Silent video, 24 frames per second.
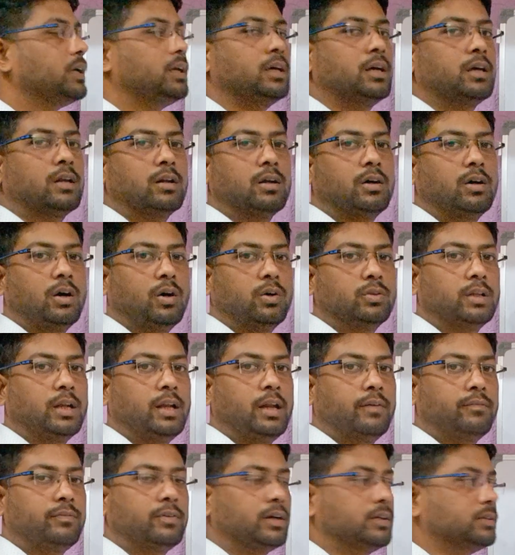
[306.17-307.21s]
here on the
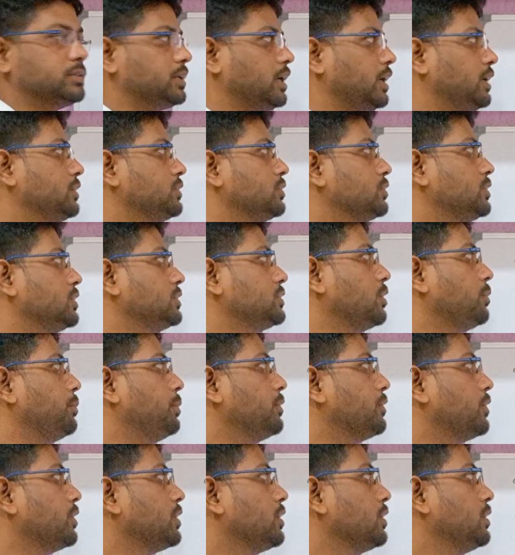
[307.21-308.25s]
left hand side. So this will be
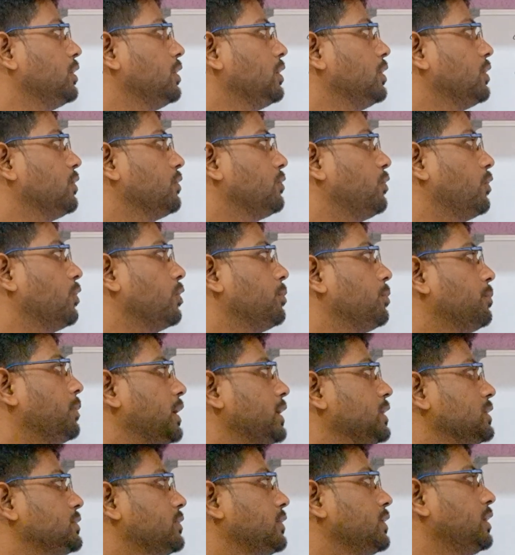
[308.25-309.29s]
what? 4
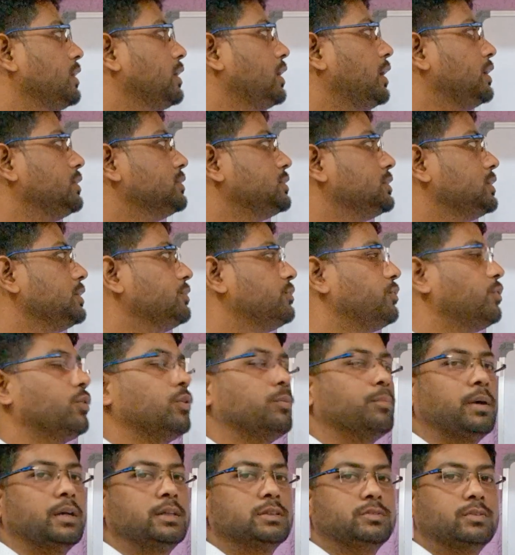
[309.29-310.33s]
minus 1 and c 4
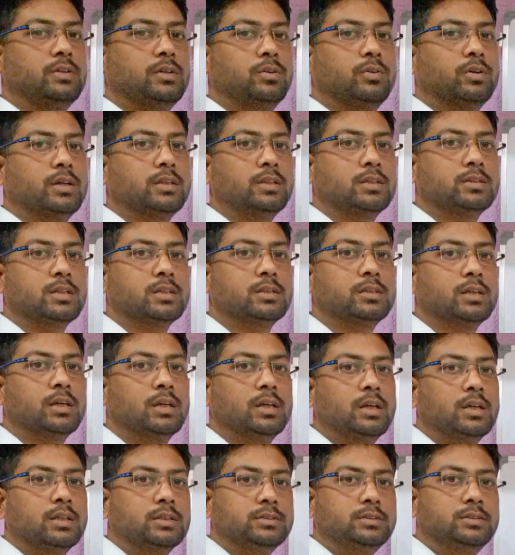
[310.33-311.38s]
minus 1. Okay, this is
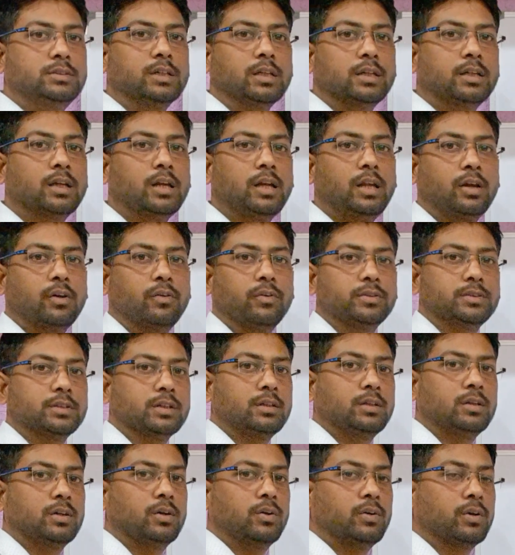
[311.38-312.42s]
general
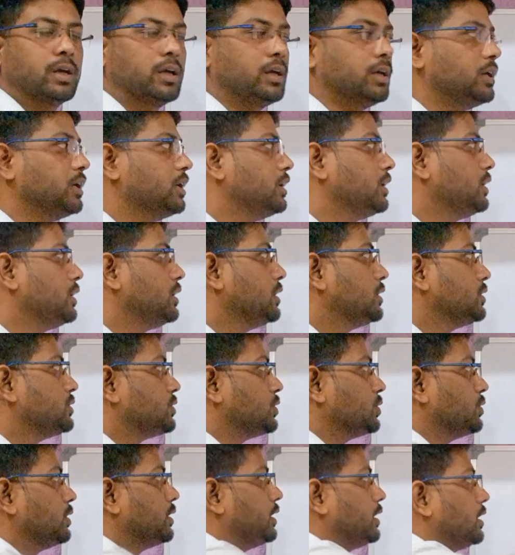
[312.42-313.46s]
equation. Okay,
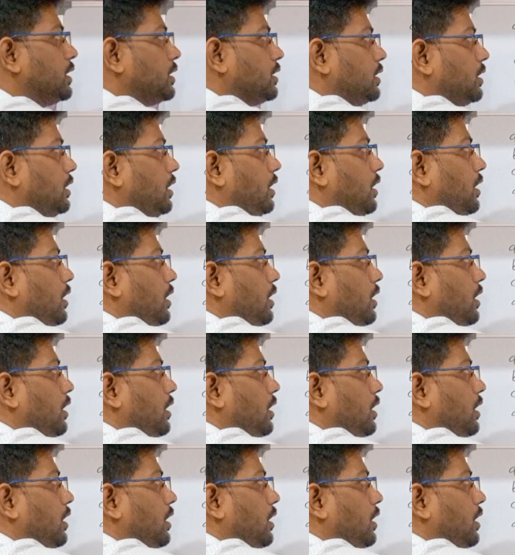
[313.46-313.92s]
so here